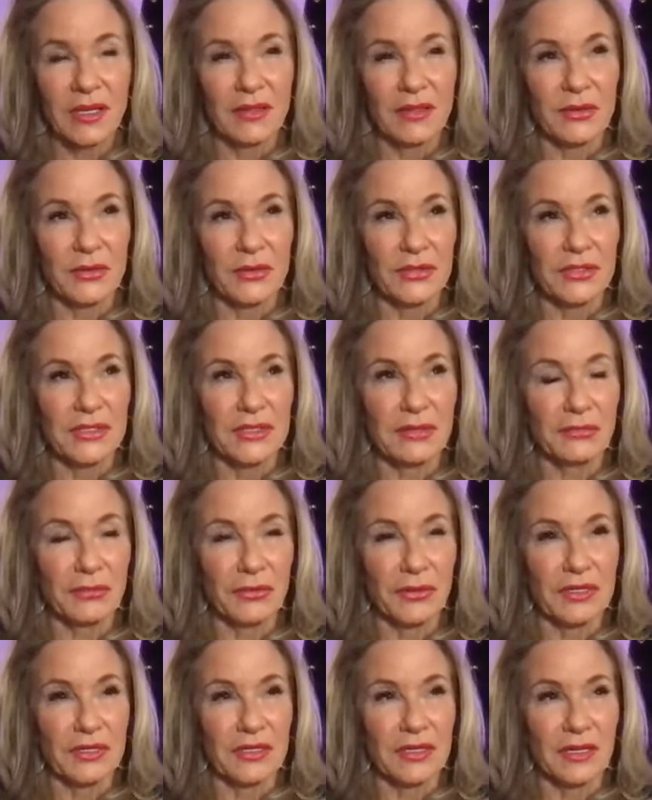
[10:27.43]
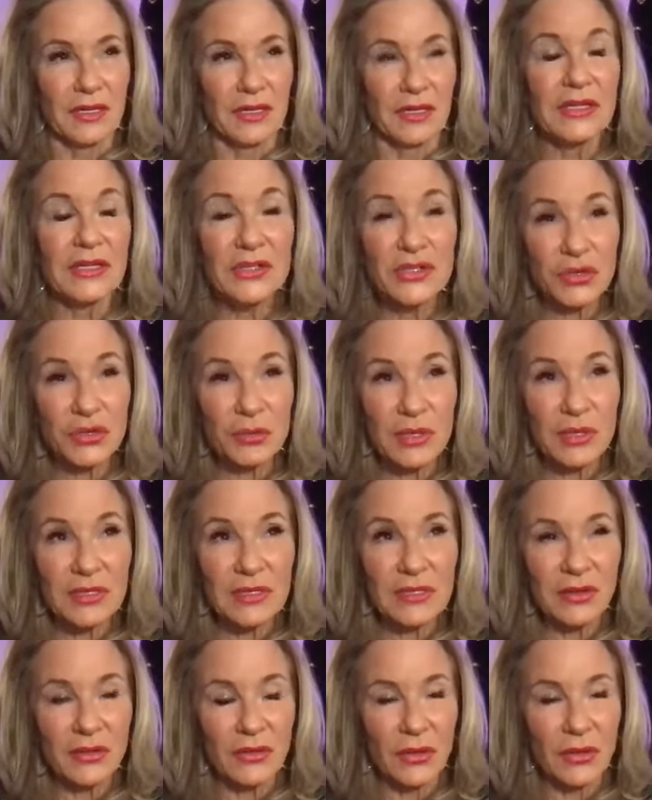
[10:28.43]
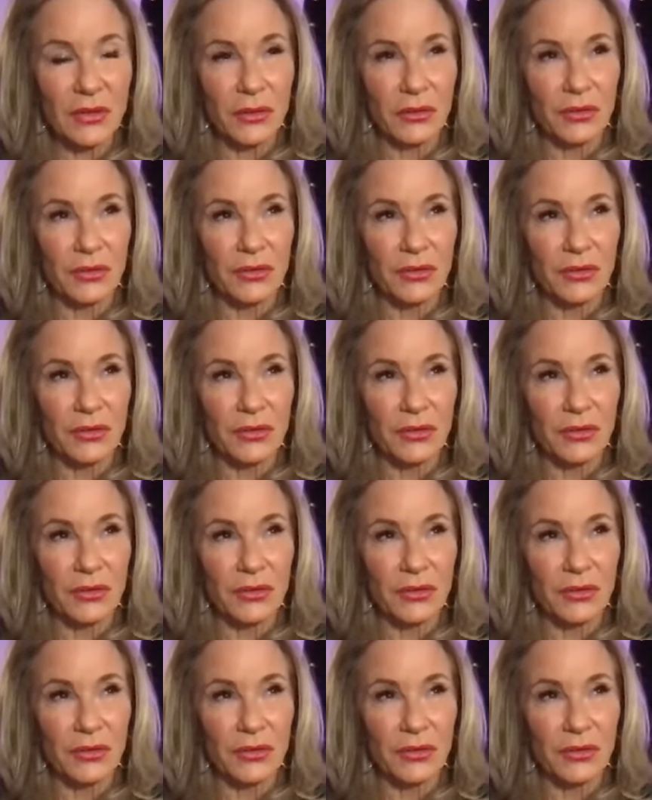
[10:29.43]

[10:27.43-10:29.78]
there's different instruments that are,